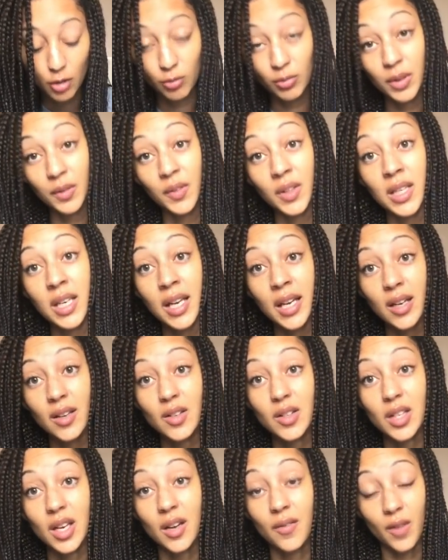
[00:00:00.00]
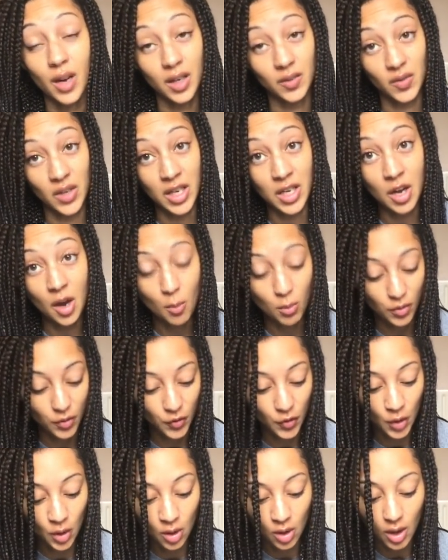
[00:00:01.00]
River Knits, I've had their yarn
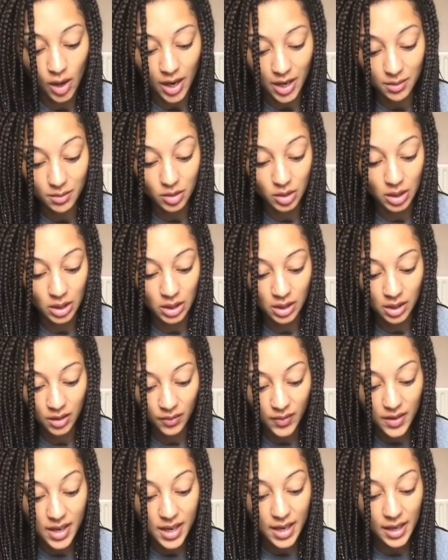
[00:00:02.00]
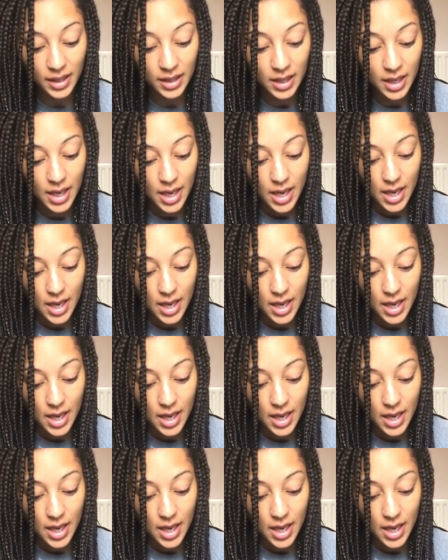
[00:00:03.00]
before, absolutely love it.